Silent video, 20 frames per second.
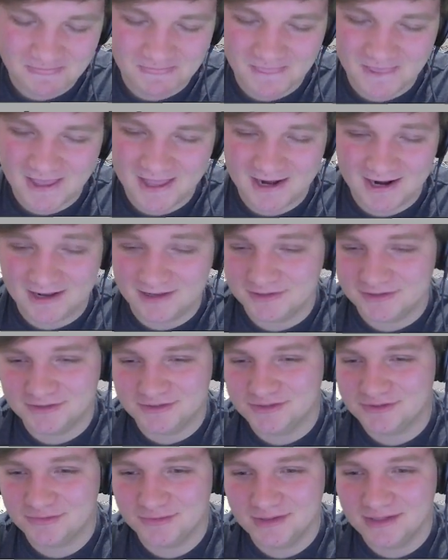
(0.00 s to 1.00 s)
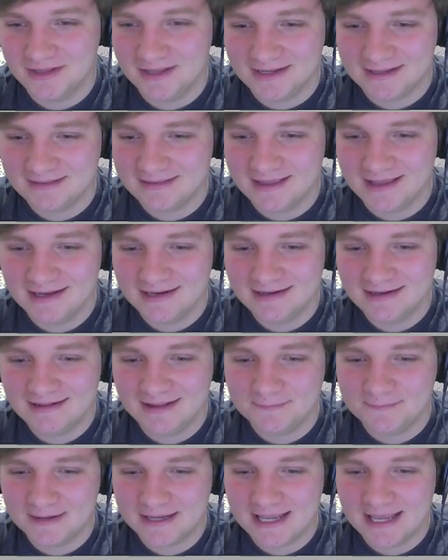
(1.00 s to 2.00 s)
And I also just really like that
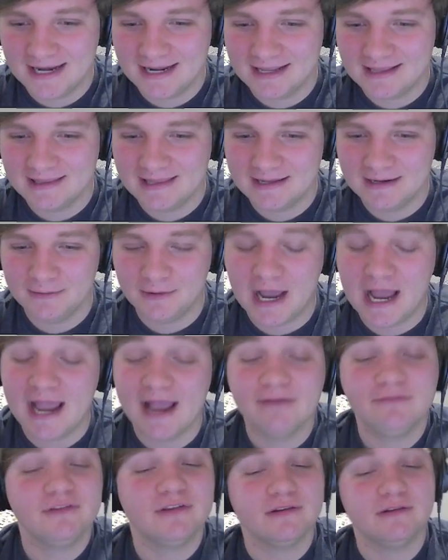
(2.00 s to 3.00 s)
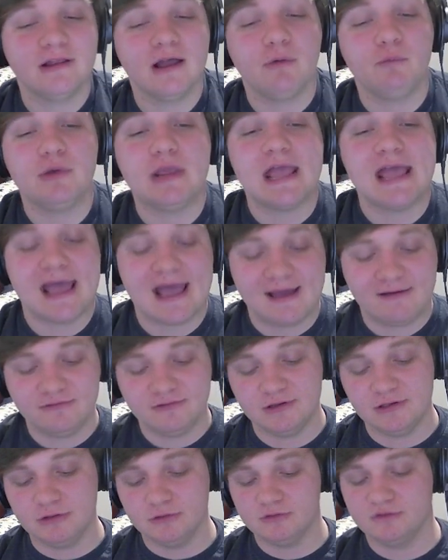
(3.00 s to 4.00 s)
mechanic that we have
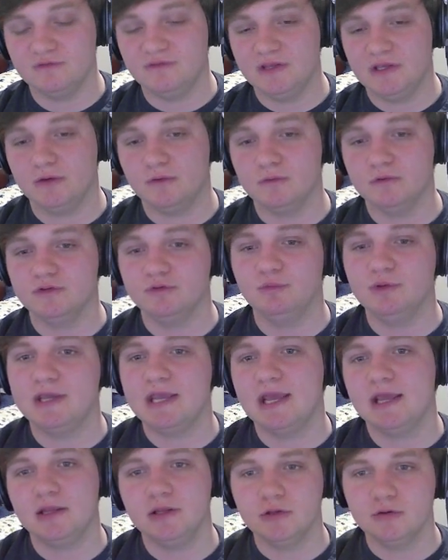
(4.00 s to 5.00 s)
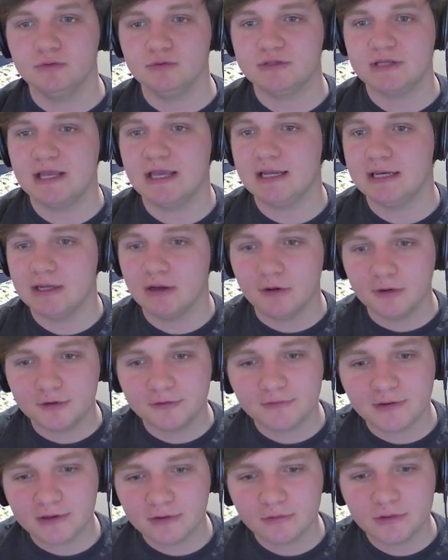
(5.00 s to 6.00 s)
to use vehicles. We can't use any
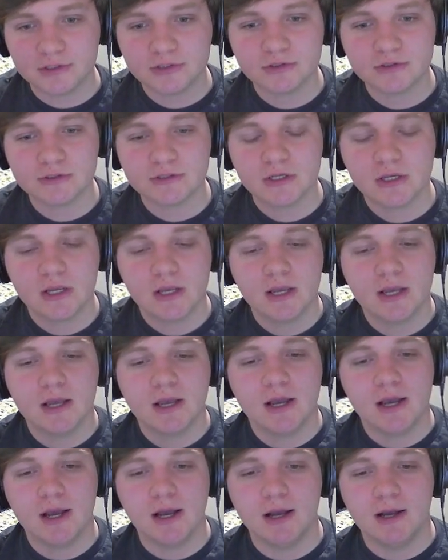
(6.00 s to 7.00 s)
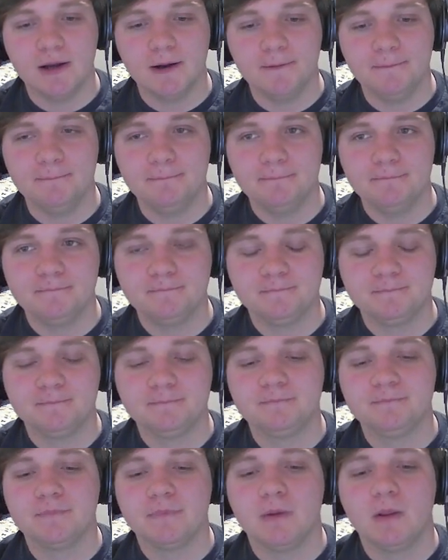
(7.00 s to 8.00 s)
artifact creatures. And
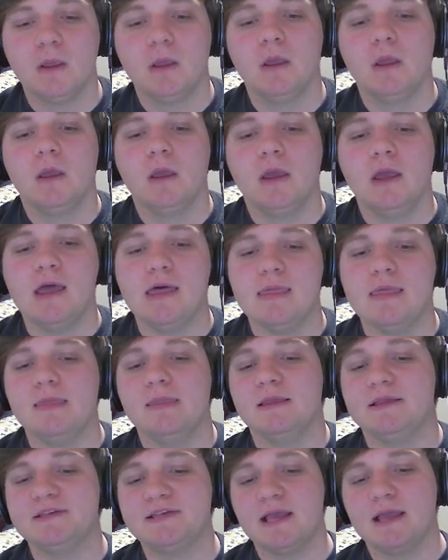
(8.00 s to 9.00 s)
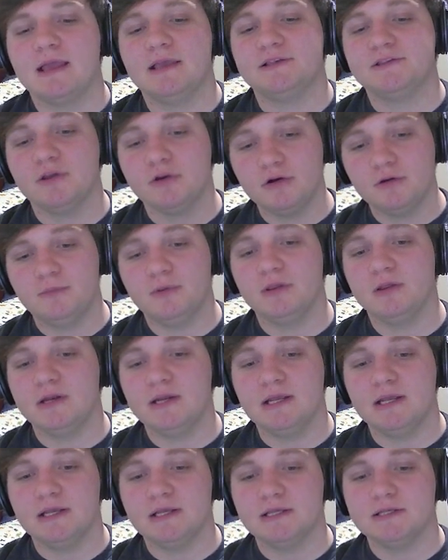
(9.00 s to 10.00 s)
then his third ability
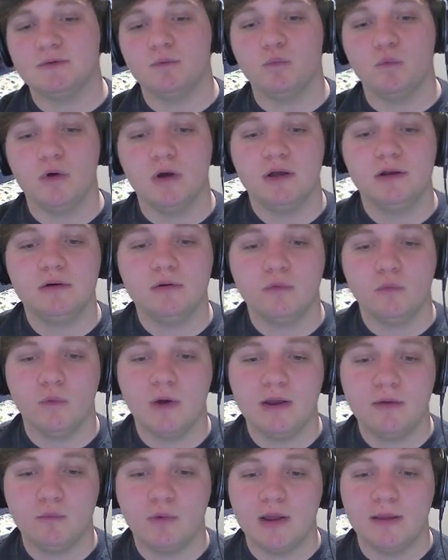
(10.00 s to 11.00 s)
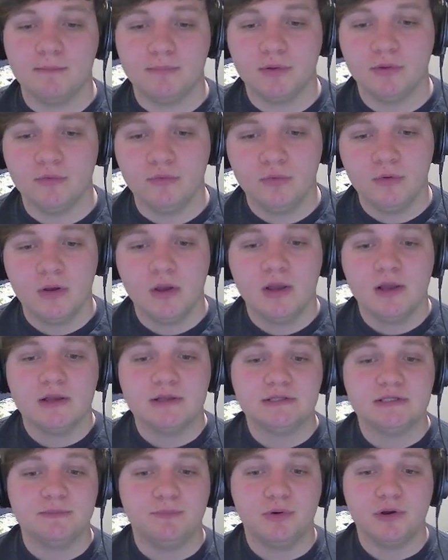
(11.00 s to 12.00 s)
is 1 white, blue
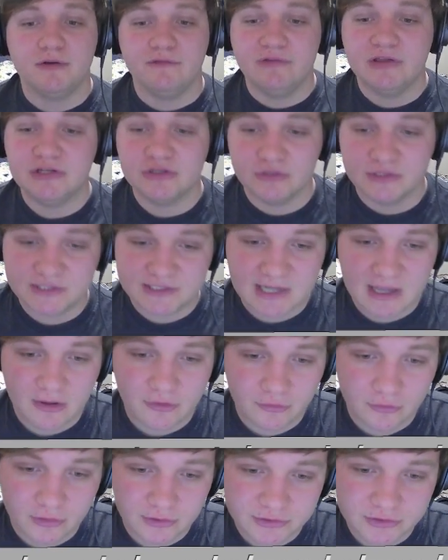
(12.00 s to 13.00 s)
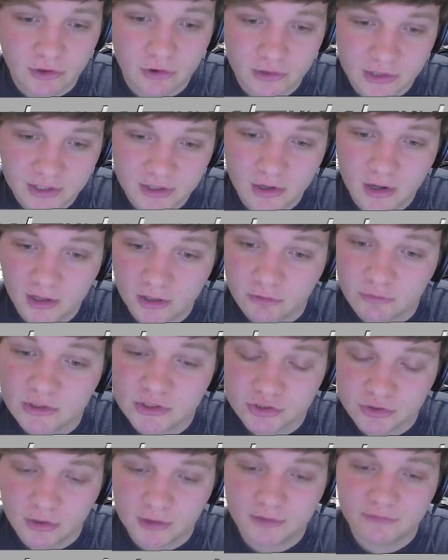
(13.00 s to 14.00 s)
to put a vigilance counter on target
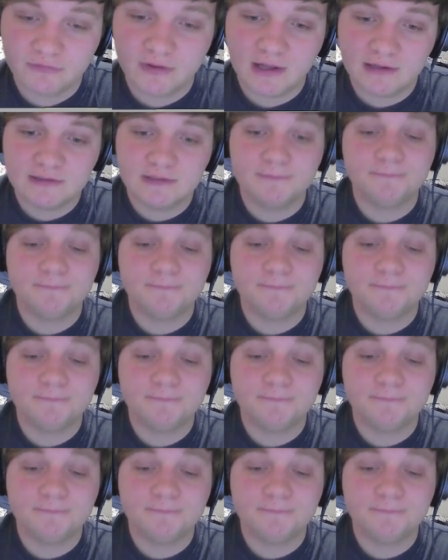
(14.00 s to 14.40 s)
non-creature artifact.